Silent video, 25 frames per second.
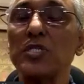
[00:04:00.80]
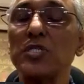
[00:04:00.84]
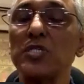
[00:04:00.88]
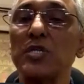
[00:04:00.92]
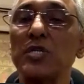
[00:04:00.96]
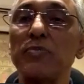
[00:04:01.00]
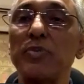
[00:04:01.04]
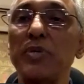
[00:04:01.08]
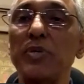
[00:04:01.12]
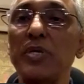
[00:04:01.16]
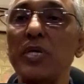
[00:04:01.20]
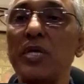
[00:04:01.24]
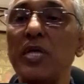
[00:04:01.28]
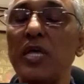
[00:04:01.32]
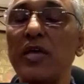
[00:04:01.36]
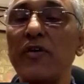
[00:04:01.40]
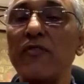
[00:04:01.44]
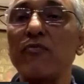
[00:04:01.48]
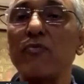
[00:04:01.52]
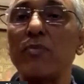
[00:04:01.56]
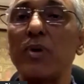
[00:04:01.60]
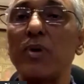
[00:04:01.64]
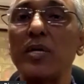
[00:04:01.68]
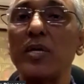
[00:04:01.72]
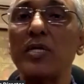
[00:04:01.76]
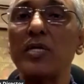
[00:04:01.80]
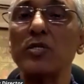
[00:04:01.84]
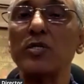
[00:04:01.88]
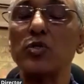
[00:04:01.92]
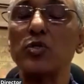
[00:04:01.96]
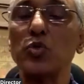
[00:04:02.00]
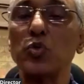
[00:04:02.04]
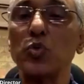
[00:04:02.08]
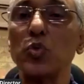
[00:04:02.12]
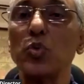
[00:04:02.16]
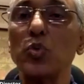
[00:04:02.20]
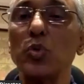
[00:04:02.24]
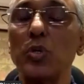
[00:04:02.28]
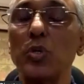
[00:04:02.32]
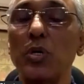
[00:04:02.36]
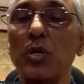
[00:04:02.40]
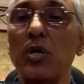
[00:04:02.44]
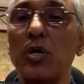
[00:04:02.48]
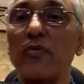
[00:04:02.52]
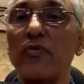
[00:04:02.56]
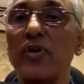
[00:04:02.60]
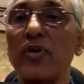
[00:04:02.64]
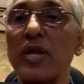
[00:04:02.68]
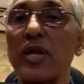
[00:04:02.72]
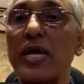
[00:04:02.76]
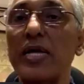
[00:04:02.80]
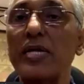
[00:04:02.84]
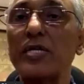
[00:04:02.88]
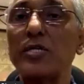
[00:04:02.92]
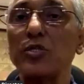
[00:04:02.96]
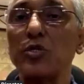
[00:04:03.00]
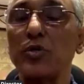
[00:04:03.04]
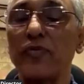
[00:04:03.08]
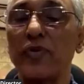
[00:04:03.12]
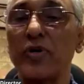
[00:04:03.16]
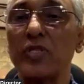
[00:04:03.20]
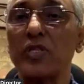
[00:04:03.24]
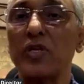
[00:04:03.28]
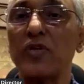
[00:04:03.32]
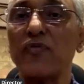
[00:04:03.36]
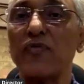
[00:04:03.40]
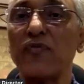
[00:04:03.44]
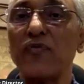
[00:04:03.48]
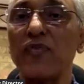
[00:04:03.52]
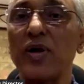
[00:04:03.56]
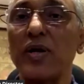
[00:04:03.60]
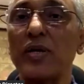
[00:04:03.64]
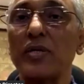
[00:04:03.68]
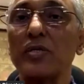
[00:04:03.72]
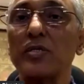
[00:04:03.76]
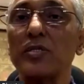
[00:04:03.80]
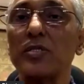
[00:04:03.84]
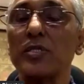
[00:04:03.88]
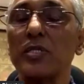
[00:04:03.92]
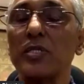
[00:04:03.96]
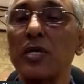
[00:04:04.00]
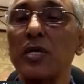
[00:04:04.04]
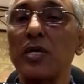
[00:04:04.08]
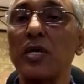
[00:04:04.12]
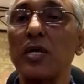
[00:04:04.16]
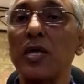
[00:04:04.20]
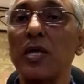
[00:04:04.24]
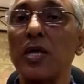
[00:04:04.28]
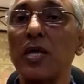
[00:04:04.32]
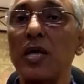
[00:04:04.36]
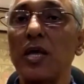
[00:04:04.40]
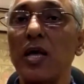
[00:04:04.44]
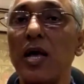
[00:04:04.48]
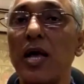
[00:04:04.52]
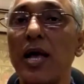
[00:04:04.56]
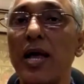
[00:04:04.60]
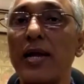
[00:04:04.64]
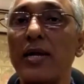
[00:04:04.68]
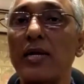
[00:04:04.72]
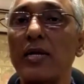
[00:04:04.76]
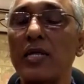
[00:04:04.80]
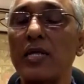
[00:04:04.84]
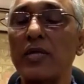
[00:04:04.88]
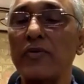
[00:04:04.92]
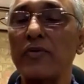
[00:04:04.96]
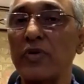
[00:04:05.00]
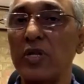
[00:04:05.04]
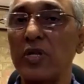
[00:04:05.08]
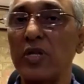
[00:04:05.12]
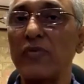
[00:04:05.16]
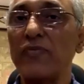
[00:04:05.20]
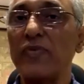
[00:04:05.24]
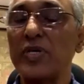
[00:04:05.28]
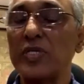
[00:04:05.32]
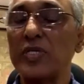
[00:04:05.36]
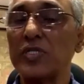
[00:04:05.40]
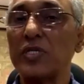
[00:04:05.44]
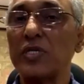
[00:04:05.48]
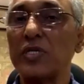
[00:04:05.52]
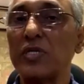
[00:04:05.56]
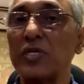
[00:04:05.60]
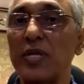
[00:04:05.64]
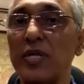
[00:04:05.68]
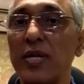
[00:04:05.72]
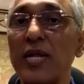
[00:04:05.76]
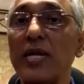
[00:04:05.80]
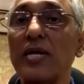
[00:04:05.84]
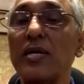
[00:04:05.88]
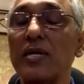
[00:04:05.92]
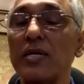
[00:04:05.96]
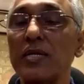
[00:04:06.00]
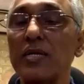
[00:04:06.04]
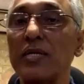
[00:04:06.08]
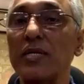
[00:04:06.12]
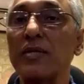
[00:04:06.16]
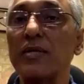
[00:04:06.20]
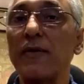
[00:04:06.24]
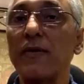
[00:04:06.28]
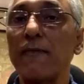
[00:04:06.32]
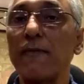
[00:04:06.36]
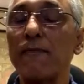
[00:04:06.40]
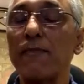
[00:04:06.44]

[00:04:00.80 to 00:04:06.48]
SIDBI gave money to a variety of other funds and even invested directly.